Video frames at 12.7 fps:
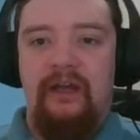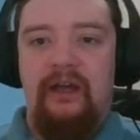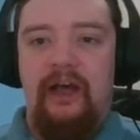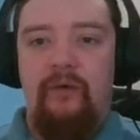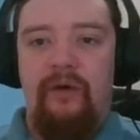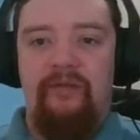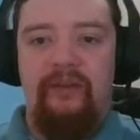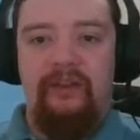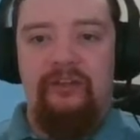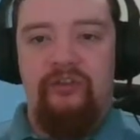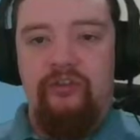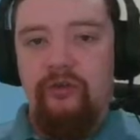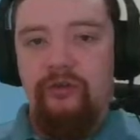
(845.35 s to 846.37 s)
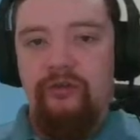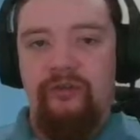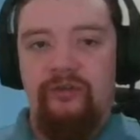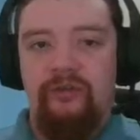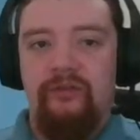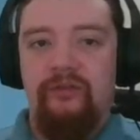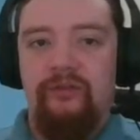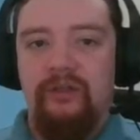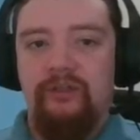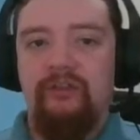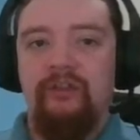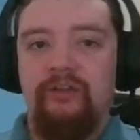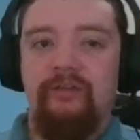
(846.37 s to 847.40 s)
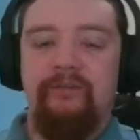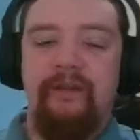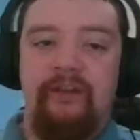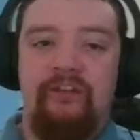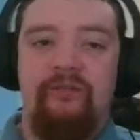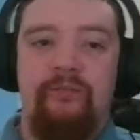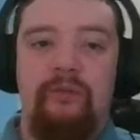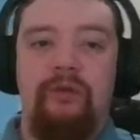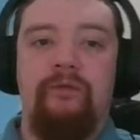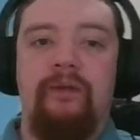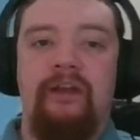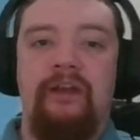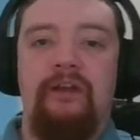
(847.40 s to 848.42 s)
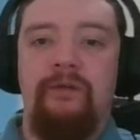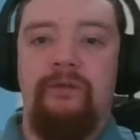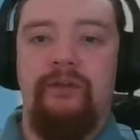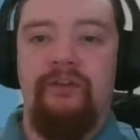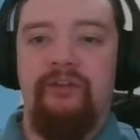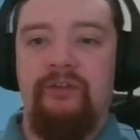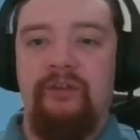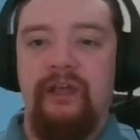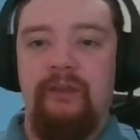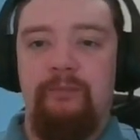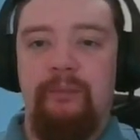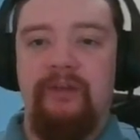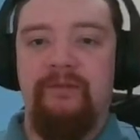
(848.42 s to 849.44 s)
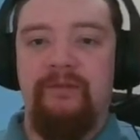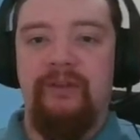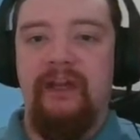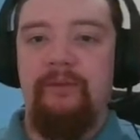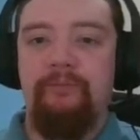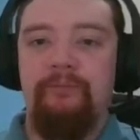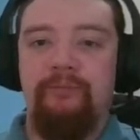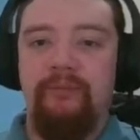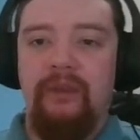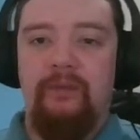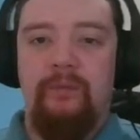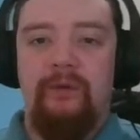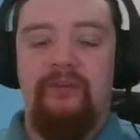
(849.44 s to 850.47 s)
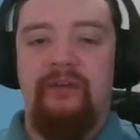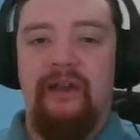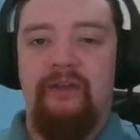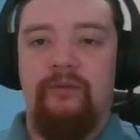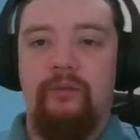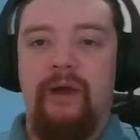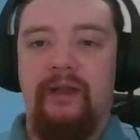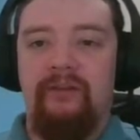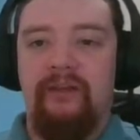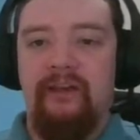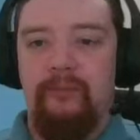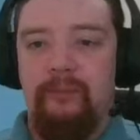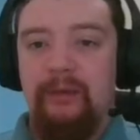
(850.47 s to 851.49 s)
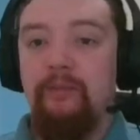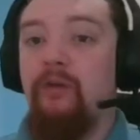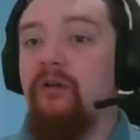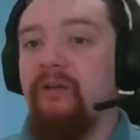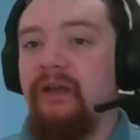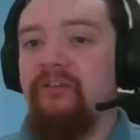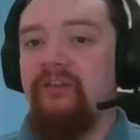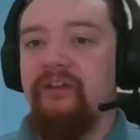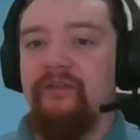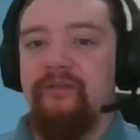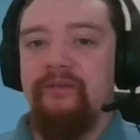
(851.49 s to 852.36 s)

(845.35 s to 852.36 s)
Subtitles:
However, this is a defensive move and it loses a bit of time, which lets white get a bit more initiative.